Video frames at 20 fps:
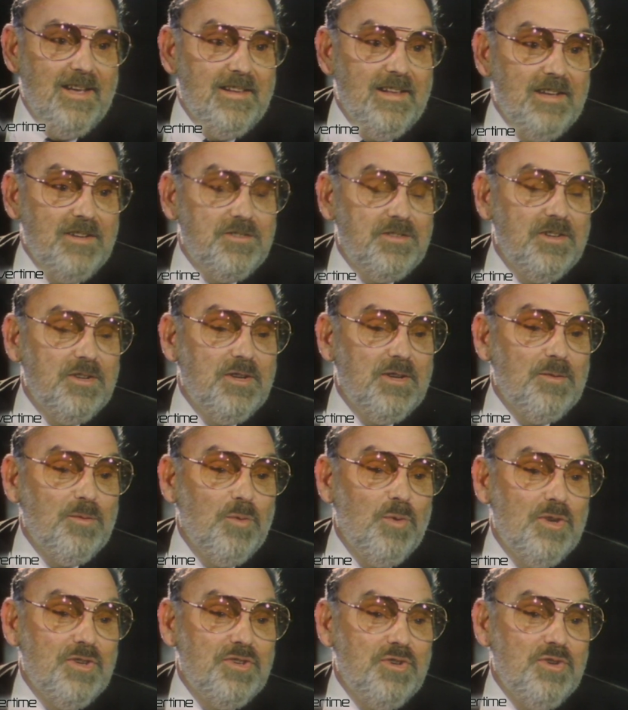and I said,
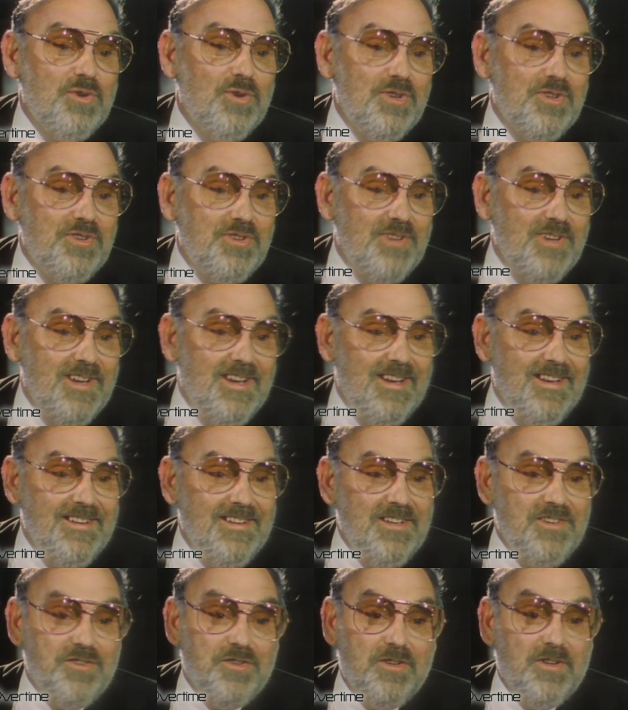what's your share?
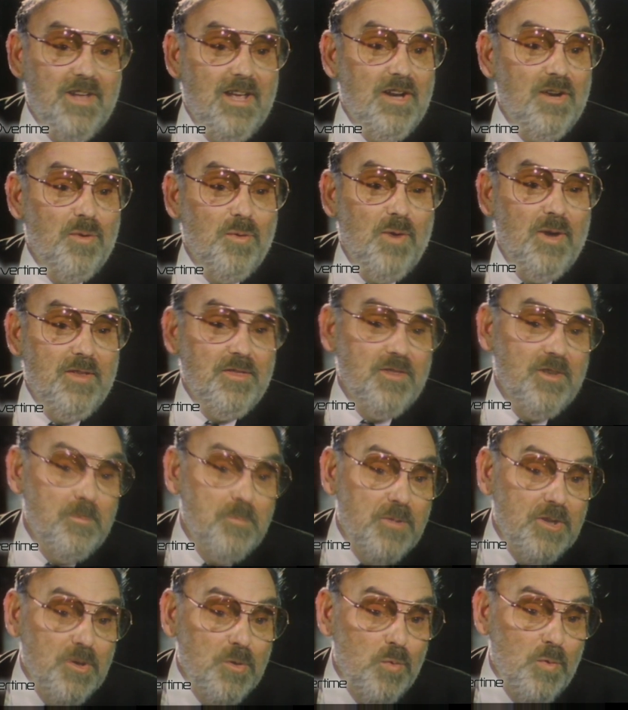And he says, I don't want
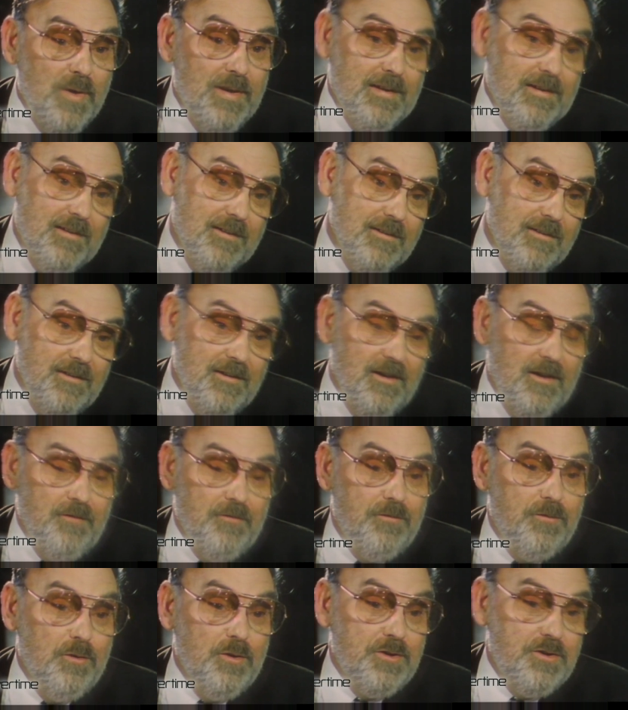none, but he winked.
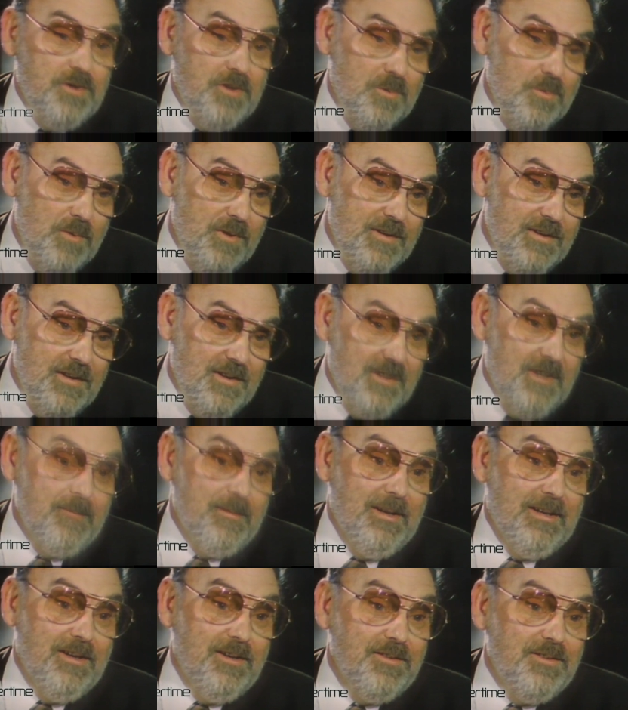Unfortunately, wink didn't
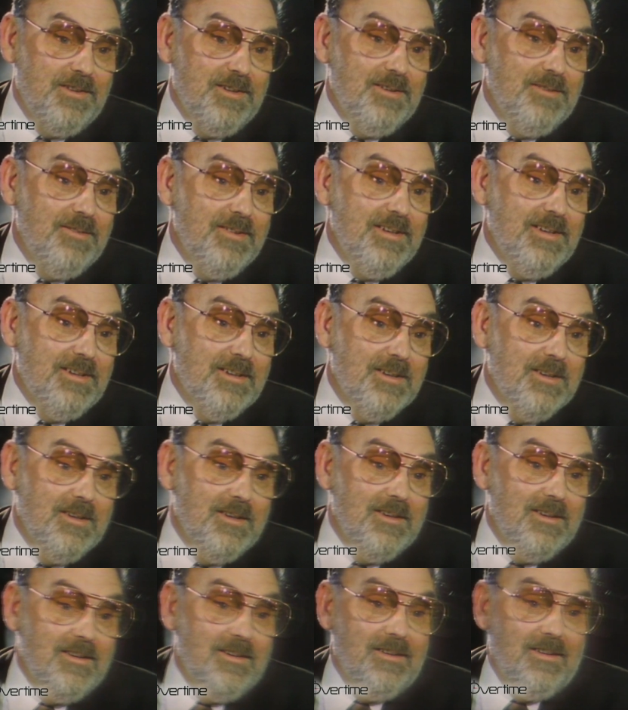come out on TV.
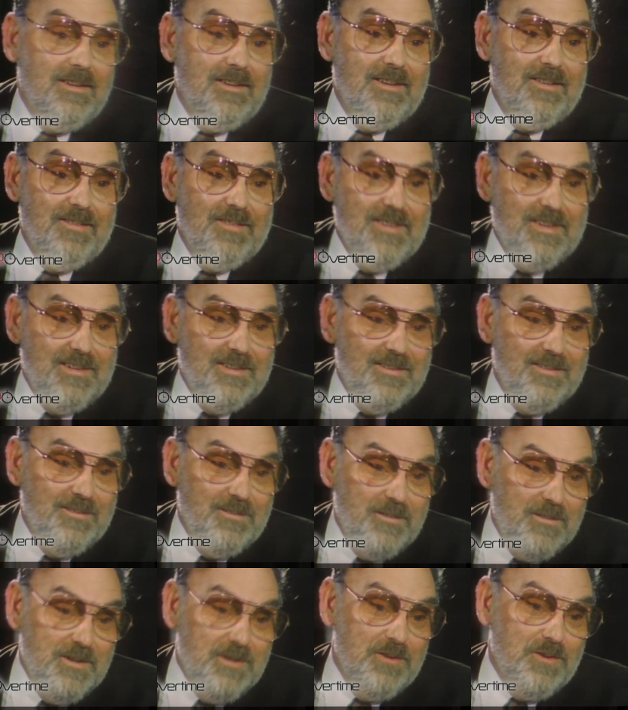I mean,
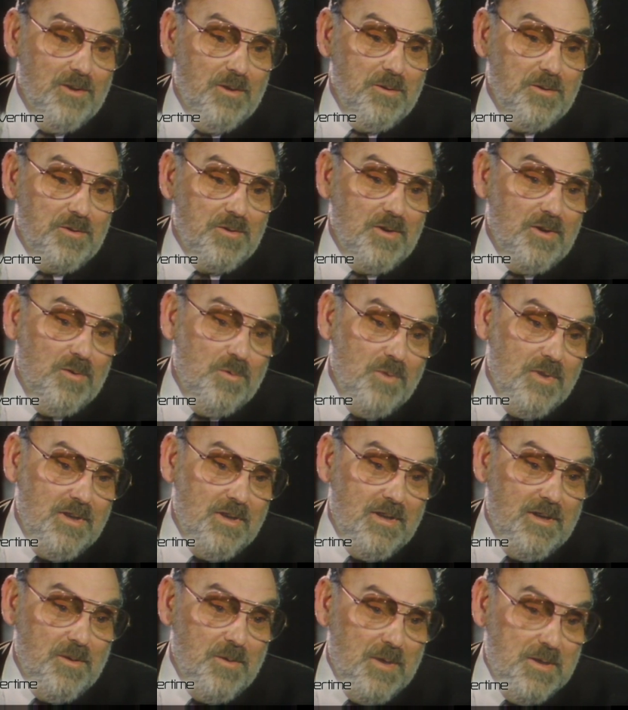you didn't know he was going to
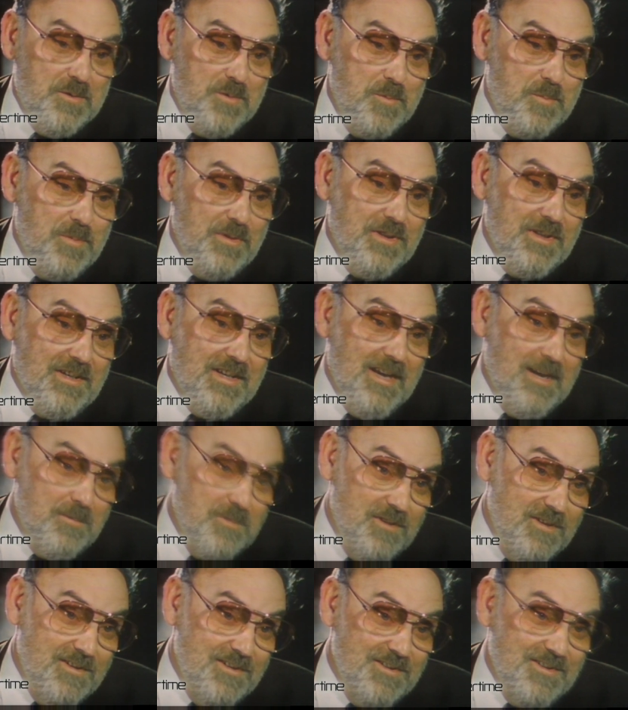wink, otherwise we'll put the
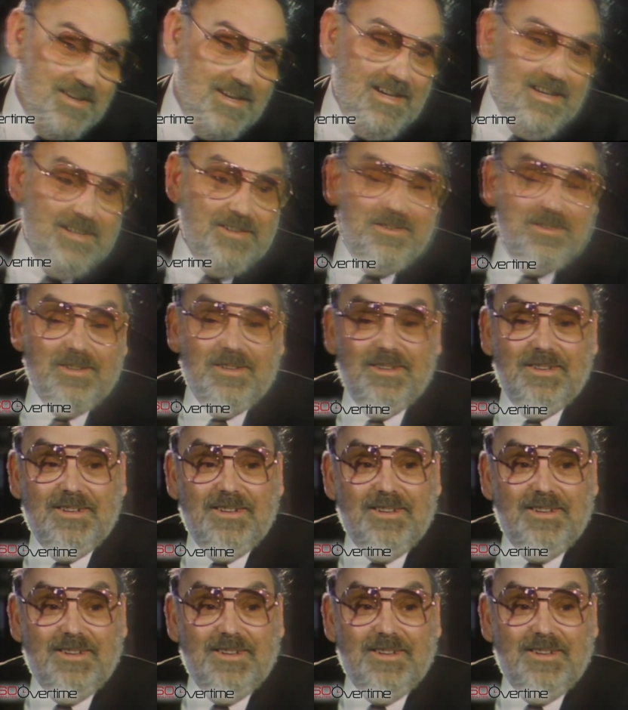camera on his eyes.